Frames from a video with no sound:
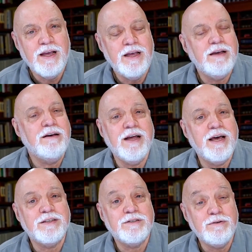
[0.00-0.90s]
He could have
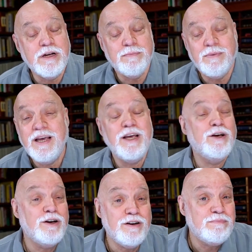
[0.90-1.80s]
had his dream. He
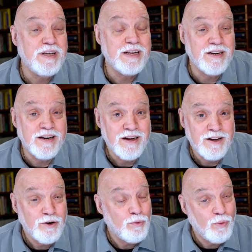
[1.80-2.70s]
could have
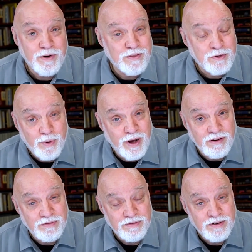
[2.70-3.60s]
been one of the
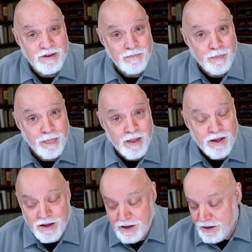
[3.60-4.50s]
twelve.
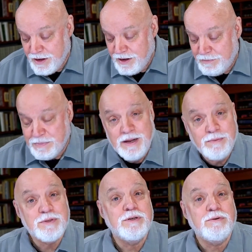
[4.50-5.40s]
But he
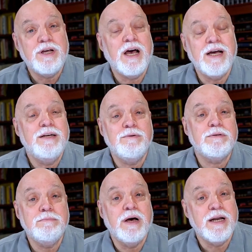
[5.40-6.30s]
was so tied to
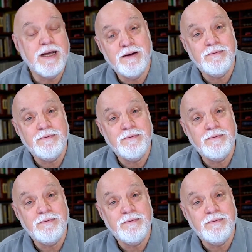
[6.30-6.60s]
his money.